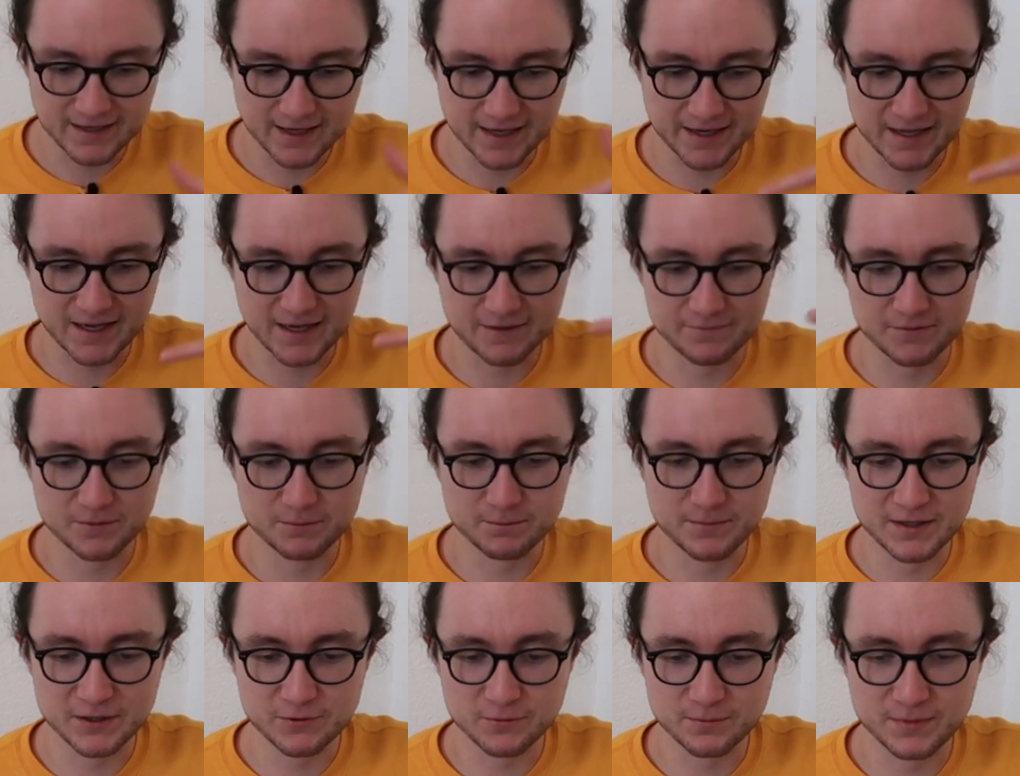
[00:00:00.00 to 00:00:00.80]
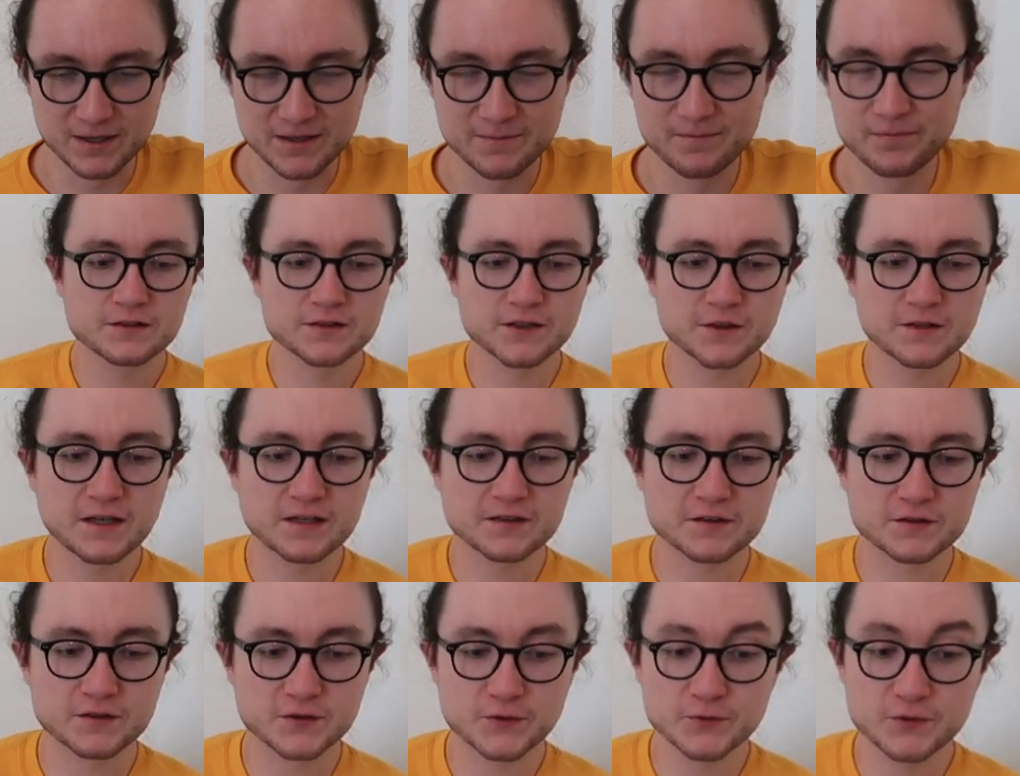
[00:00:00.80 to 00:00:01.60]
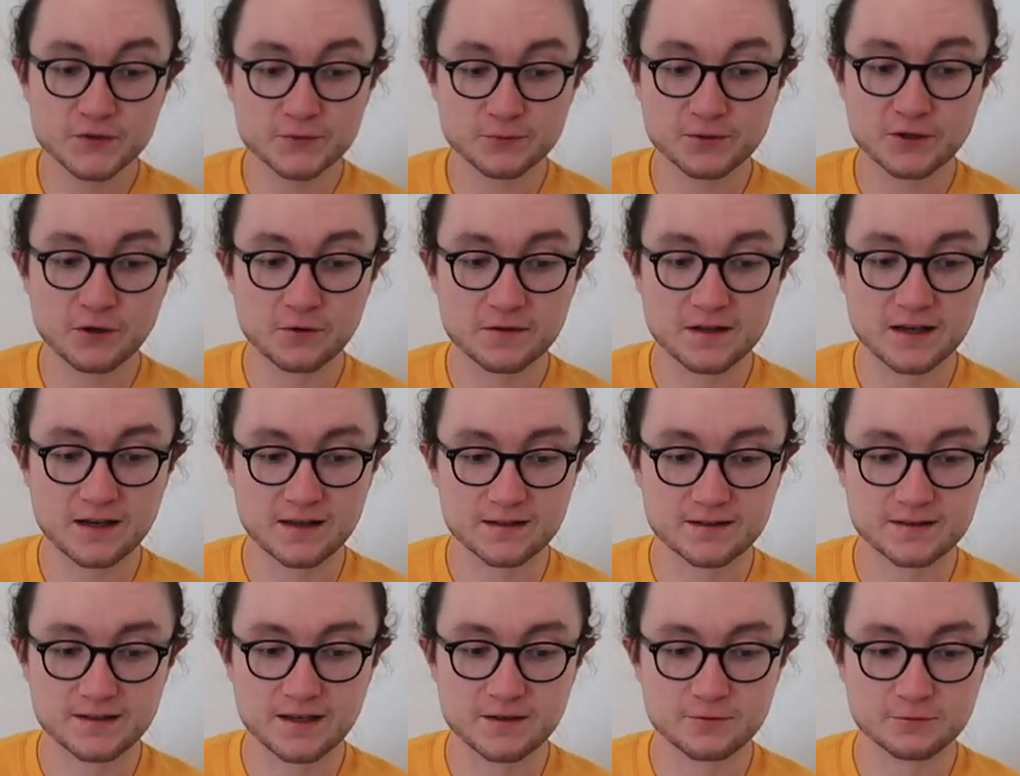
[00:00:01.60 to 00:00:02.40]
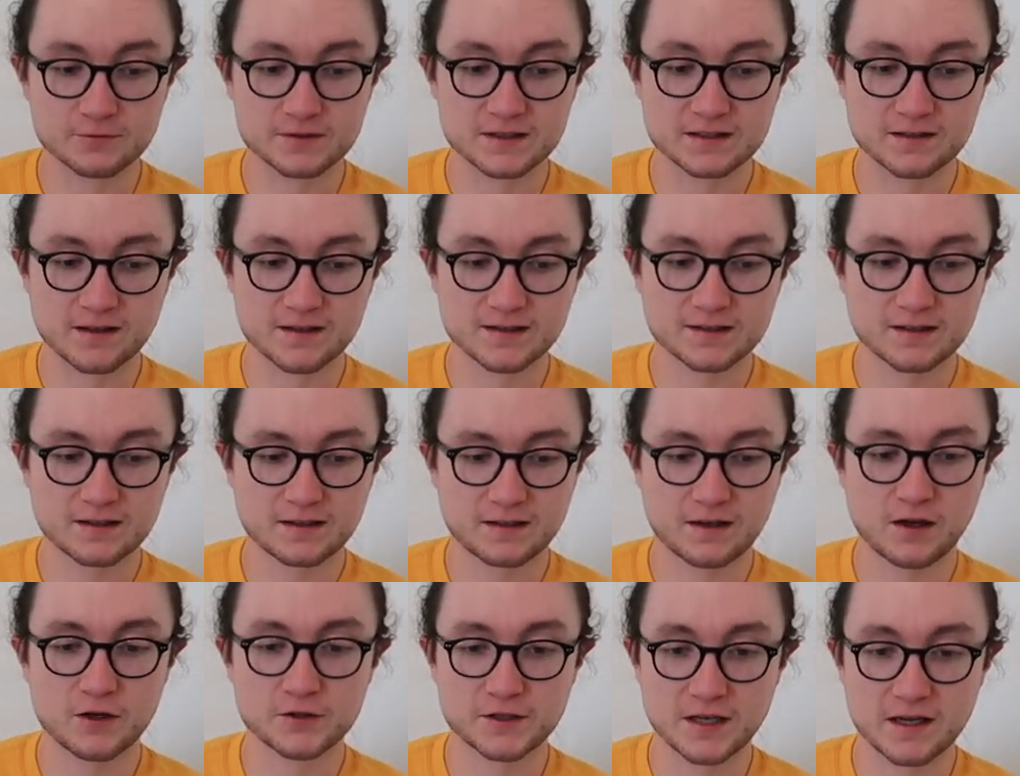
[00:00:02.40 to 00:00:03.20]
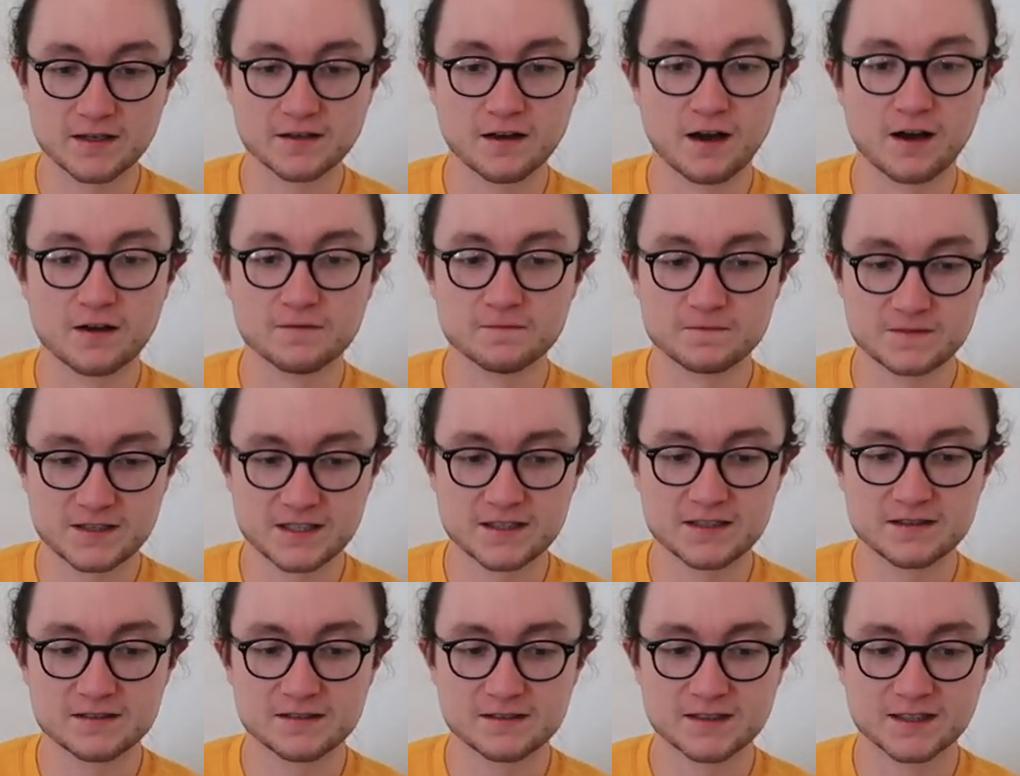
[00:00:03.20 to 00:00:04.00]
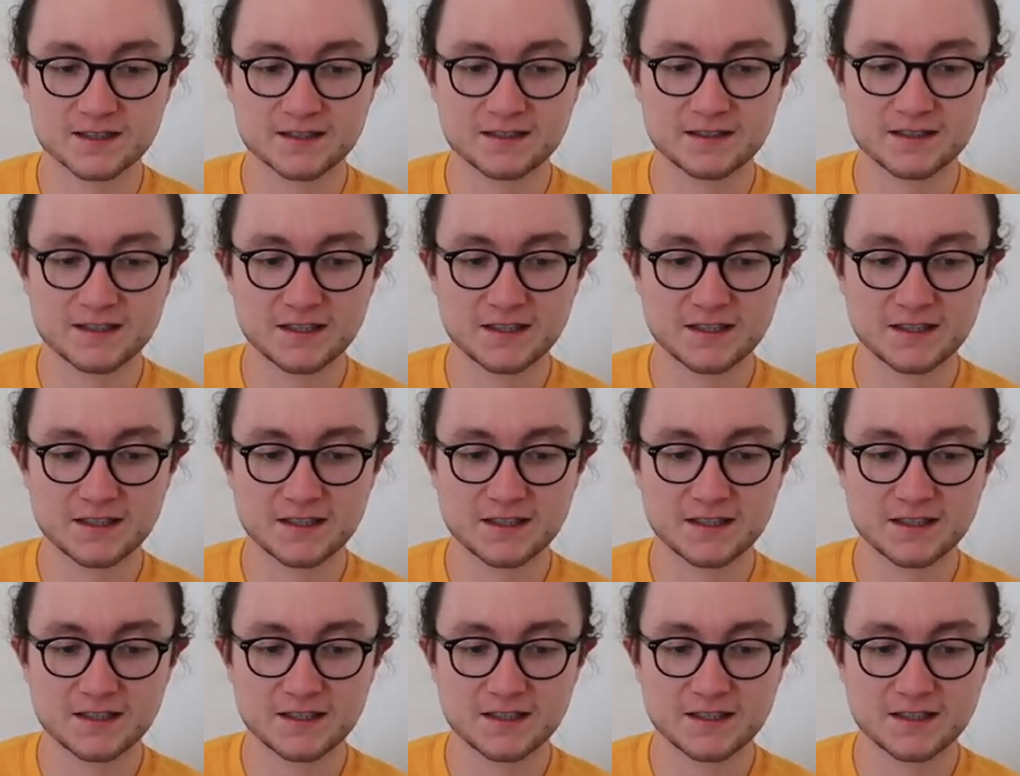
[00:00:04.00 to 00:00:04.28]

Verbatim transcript: and I have the middle bit. So yeah, as soon as we got there, there was like, okay, I've seen